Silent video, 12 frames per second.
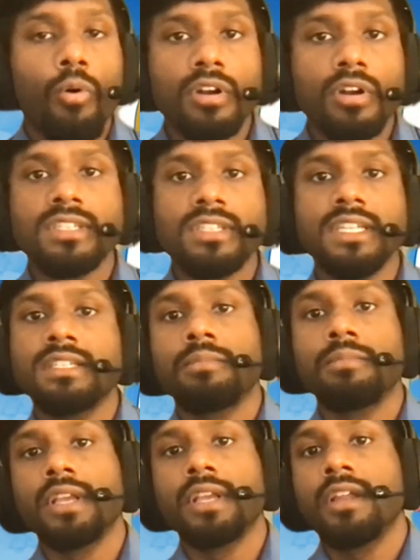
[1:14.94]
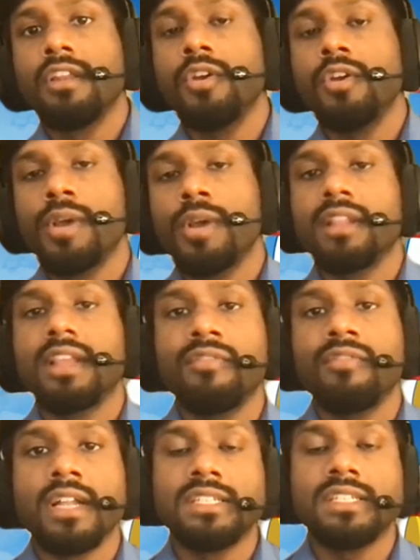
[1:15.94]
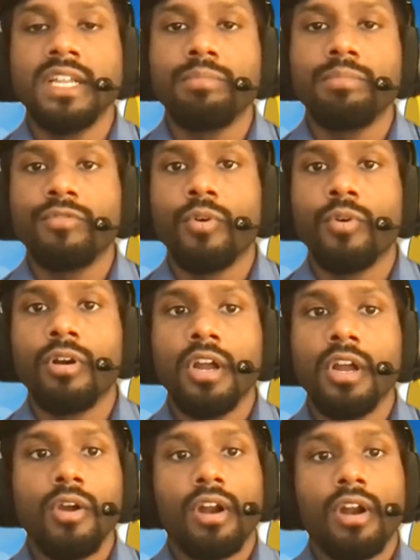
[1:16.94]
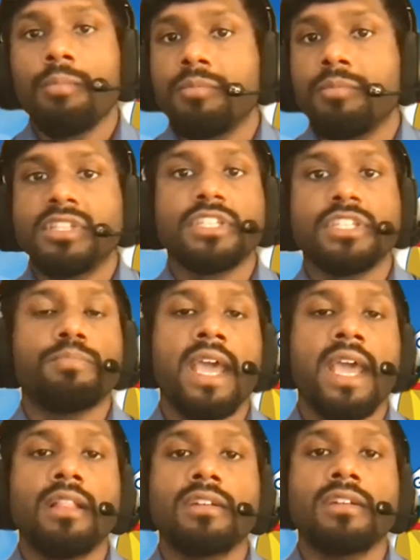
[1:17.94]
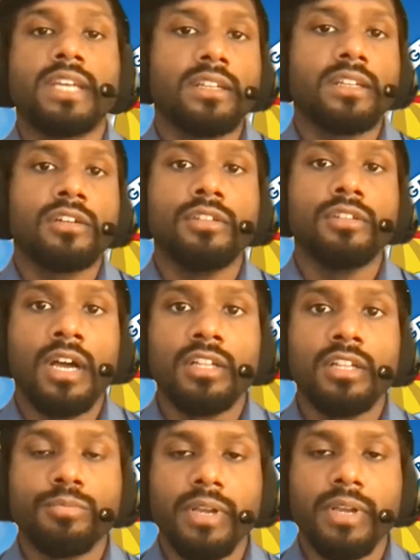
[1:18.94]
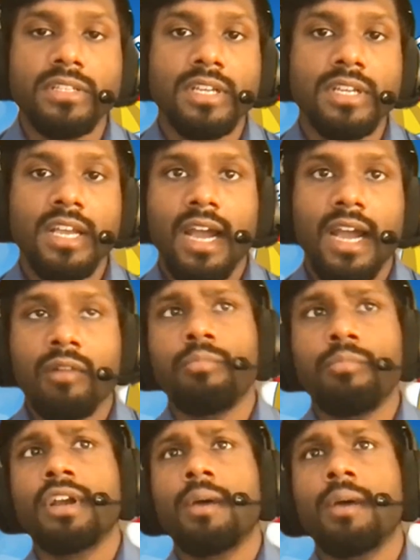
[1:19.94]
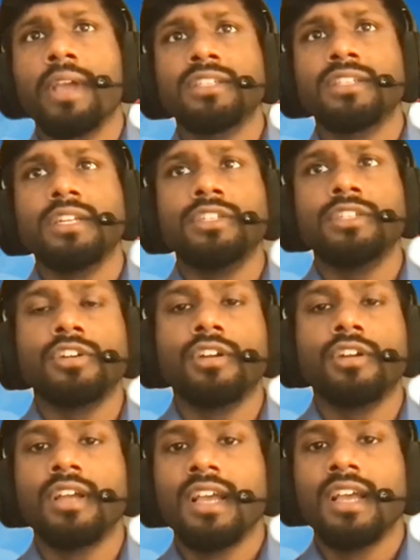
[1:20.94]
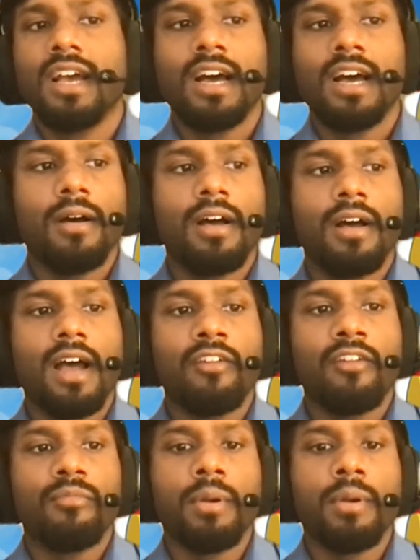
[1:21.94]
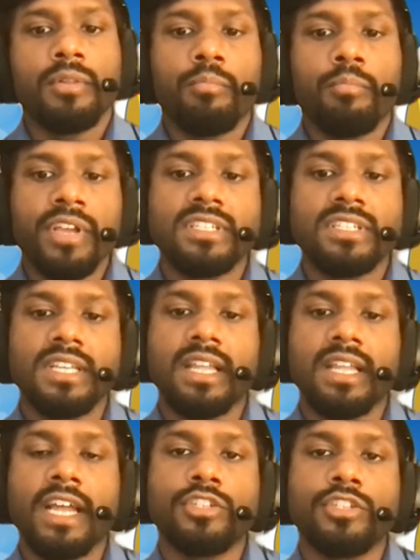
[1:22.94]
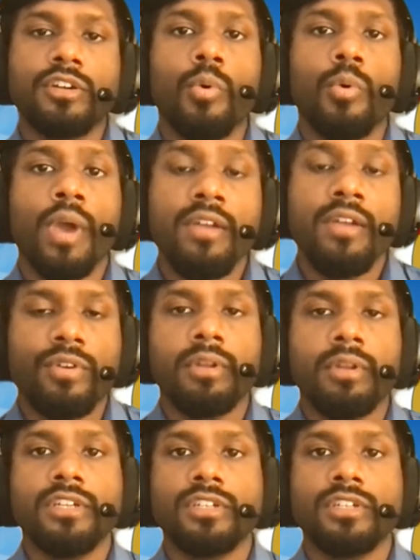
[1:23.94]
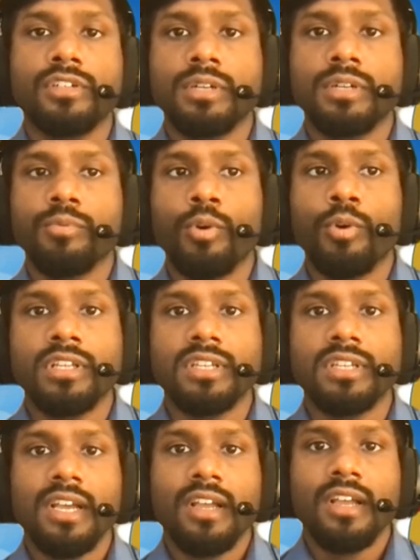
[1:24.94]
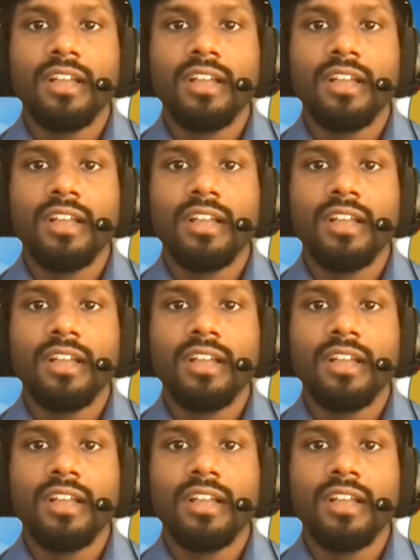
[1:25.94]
or see something in a new way that they've not seen it before or help them just expand their technical knowledge base. I remember coming as an intern. Uh, I remember the biggest thing that I took away from an internship was